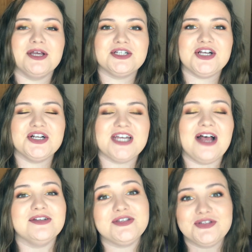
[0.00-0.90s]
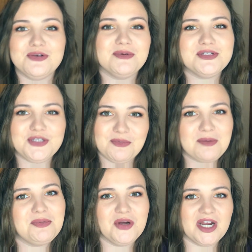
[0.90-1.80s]
look turned out super, super
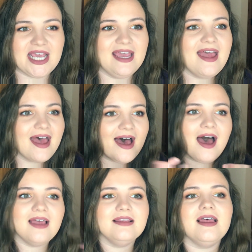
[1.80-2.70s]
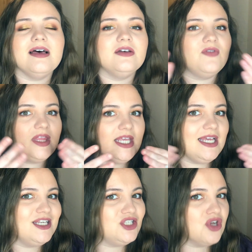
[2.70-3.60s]
pretty. I love
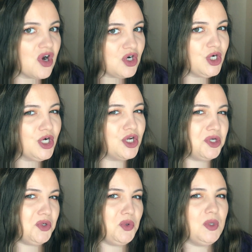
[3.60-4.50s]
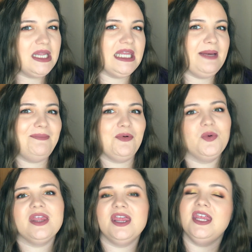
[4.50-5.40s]
the darker nude lip
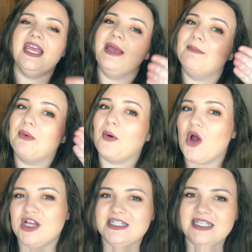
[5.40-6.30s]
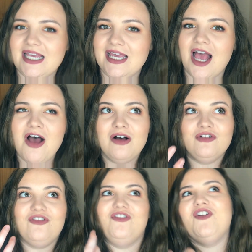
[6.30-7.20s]
with the bronzy
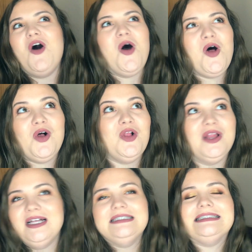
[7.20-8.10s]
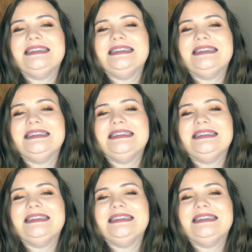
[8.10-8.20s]
fall,